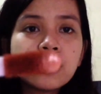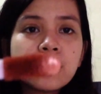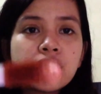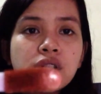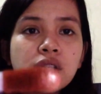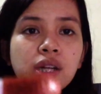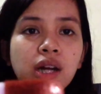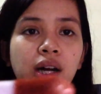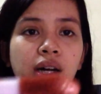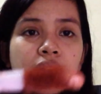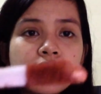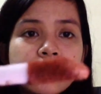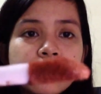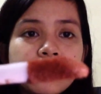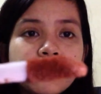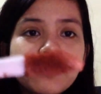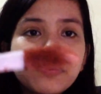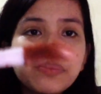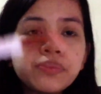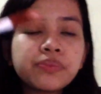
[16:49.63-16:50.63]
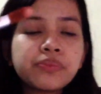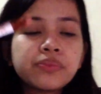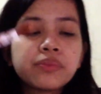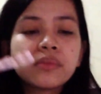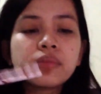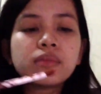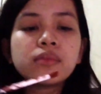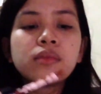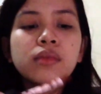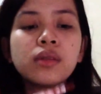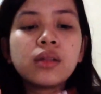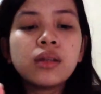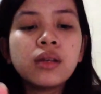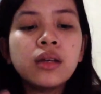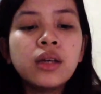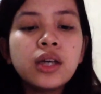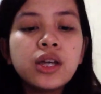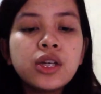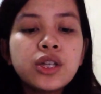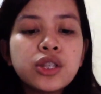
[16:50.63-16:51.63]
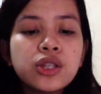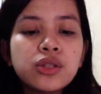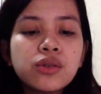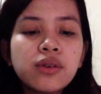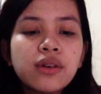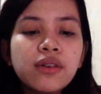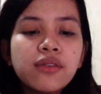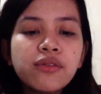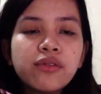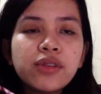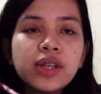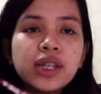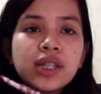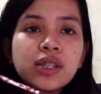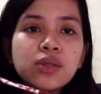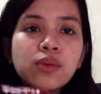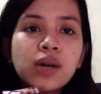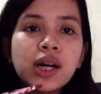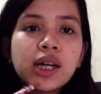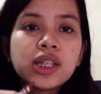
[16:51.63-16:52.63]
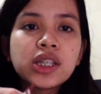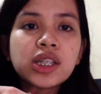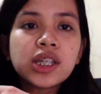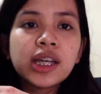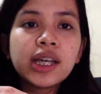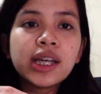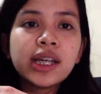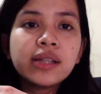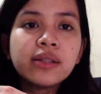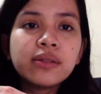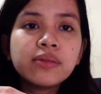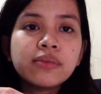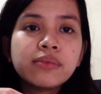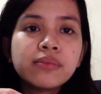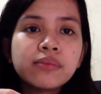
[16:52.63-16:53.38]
siya. So, if we swatch it,